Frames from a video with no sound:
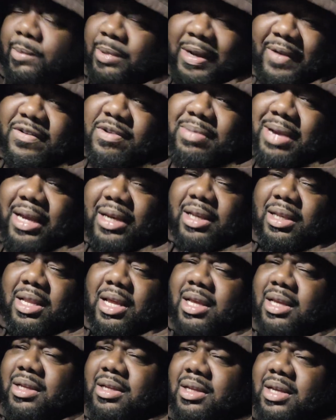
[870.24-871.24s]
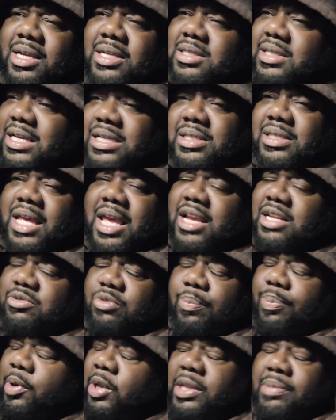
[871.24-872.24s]
everybody, like, his thing is
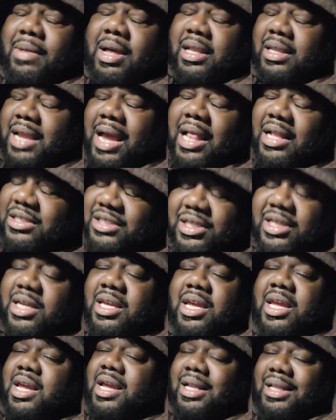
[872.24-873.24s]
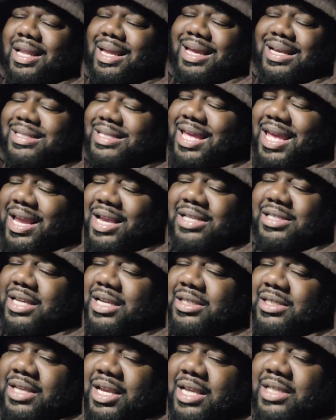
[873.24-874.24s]
with polymyalgia. Like, his thing
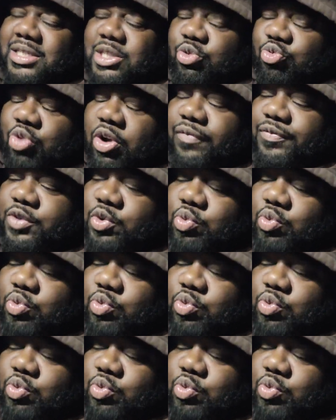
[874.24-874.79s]
is to rough